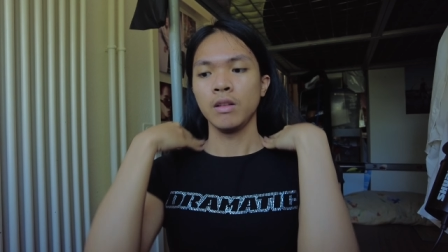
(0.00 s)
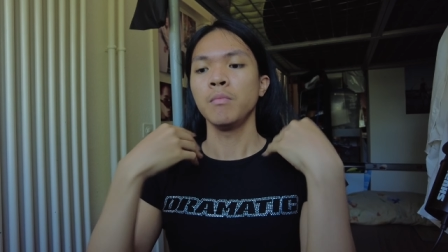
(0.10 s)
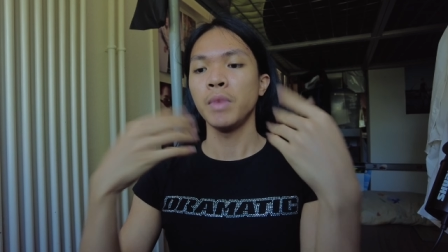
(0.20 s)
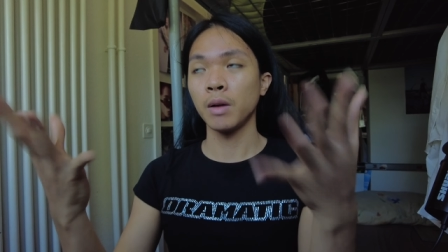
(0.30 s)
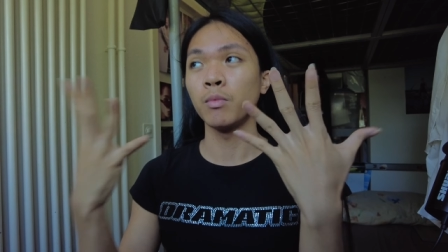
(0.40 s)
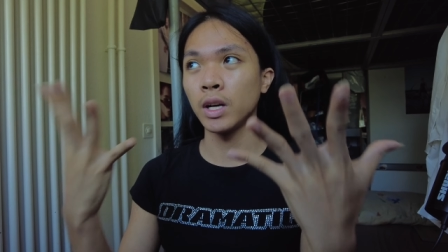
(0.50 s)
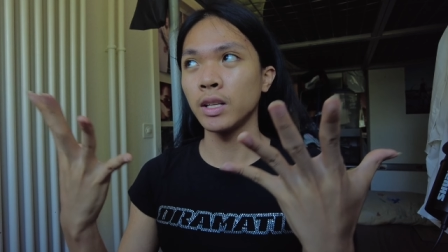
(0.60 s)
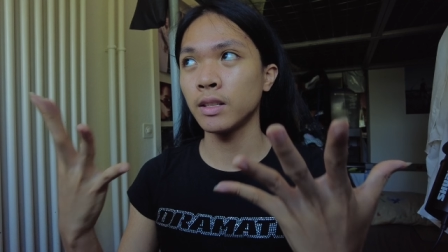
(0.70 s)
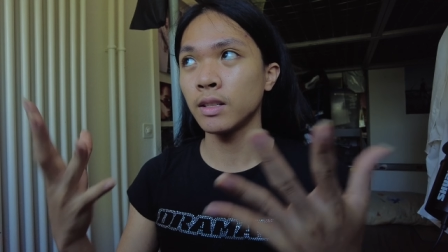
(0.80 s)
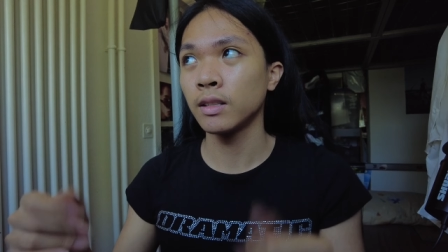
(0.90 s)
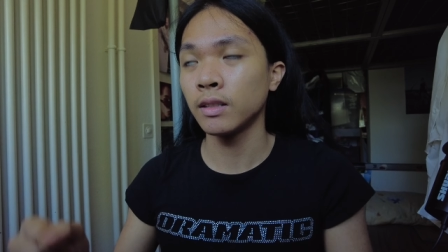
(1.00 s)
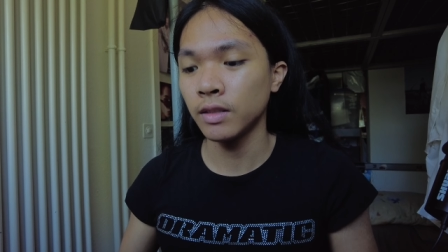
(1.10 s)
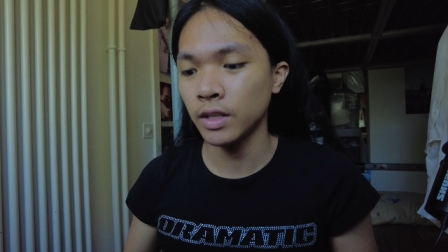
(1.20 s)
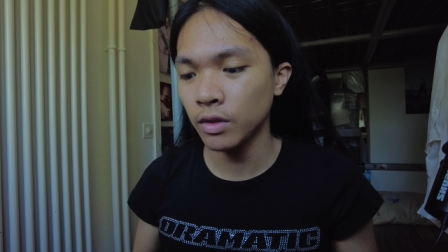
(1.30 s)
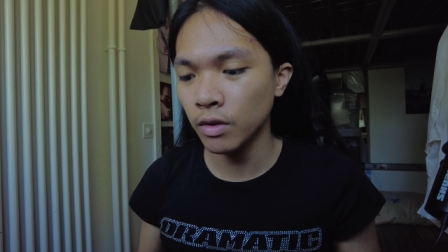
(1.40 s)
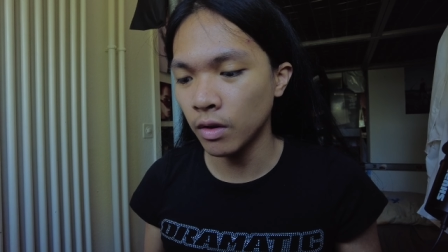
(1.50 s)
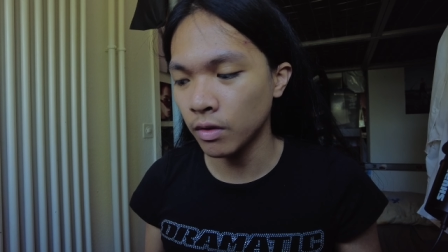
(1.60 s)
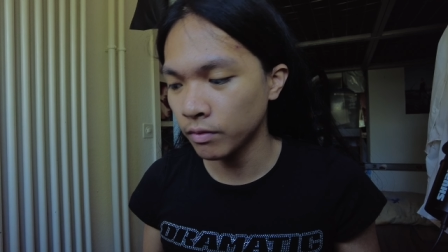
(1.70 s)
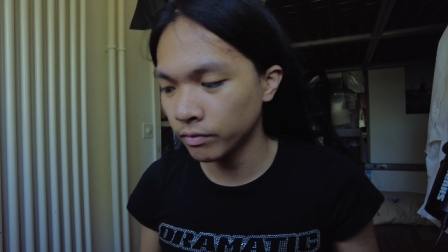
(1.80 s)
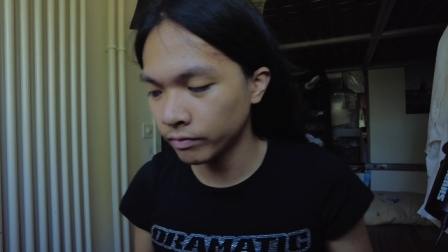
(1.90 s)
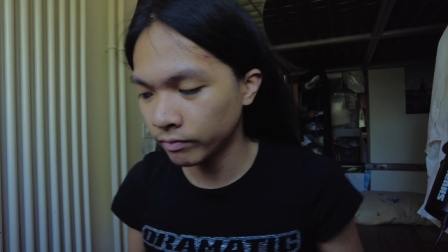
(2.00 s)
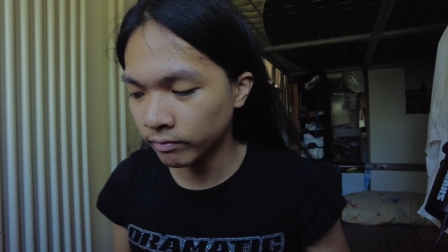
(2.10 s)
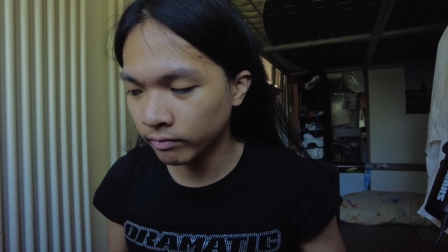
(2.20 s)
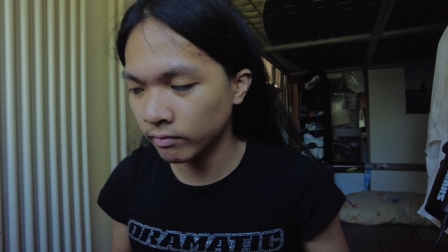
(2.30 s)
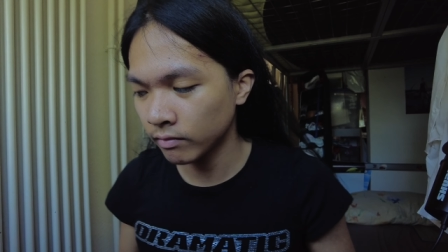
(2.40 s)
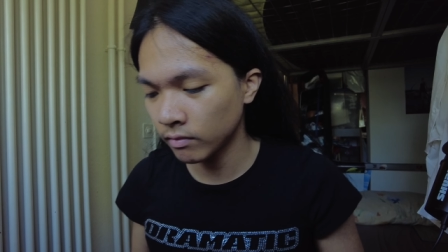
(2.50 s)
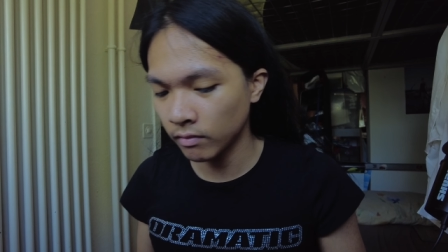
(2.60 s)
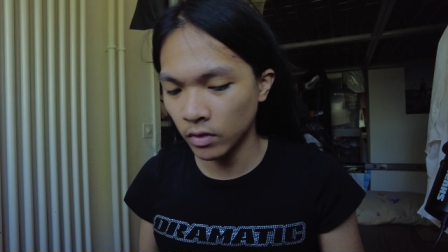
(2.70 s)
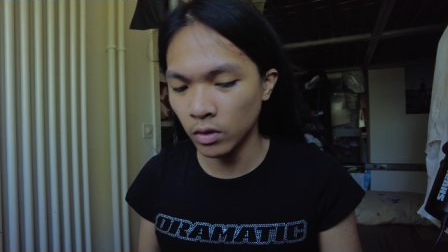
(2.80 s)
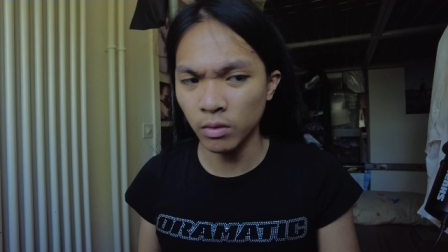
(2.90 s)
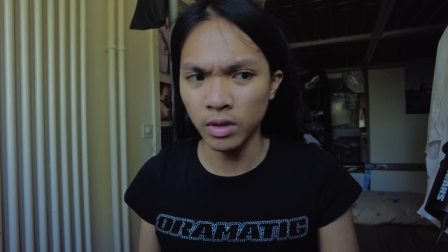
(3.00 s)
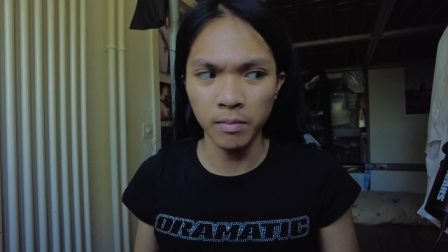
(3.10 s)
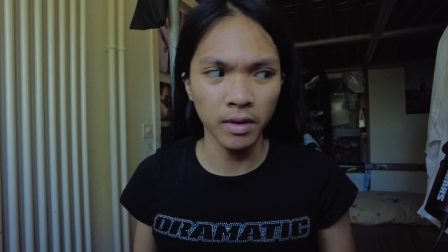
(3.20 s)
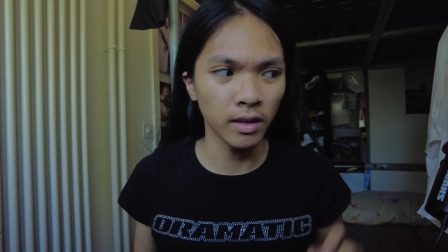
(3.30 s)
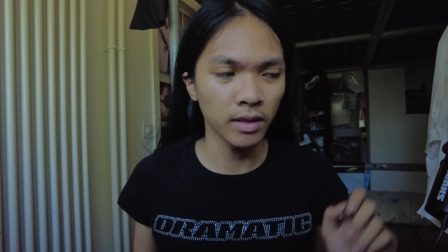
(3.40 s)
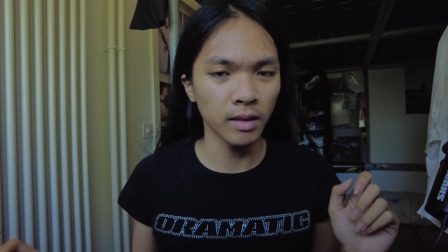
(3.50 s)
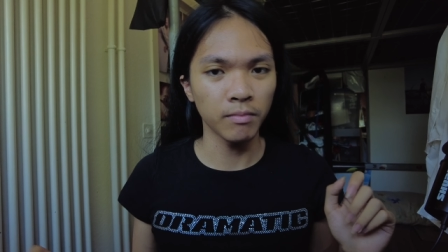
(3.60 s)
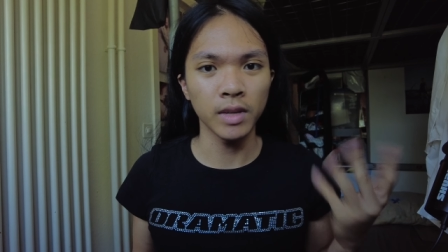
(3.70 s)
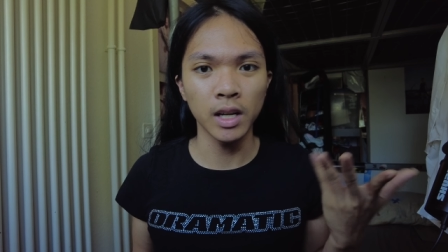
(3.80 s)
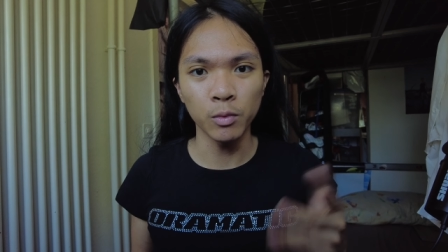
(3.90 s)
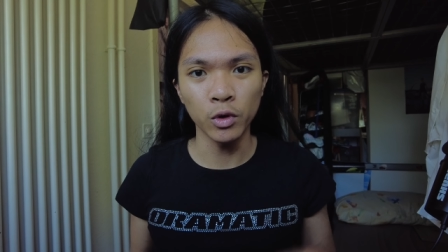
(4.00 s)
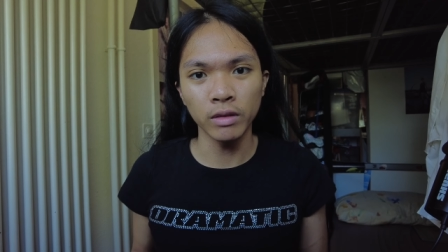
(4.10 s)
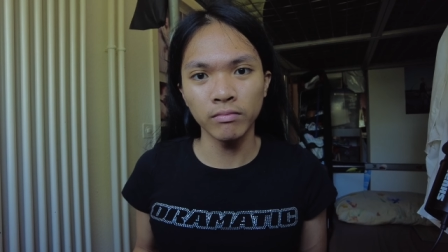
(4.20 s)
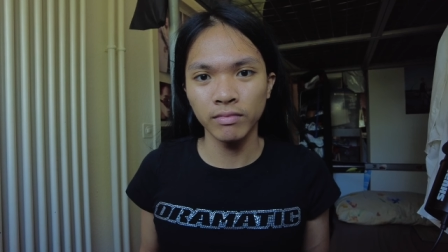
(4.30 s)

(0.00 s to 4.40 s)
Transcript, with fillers: makeup wise, just to, you know, to do something, because I'm kind of bored.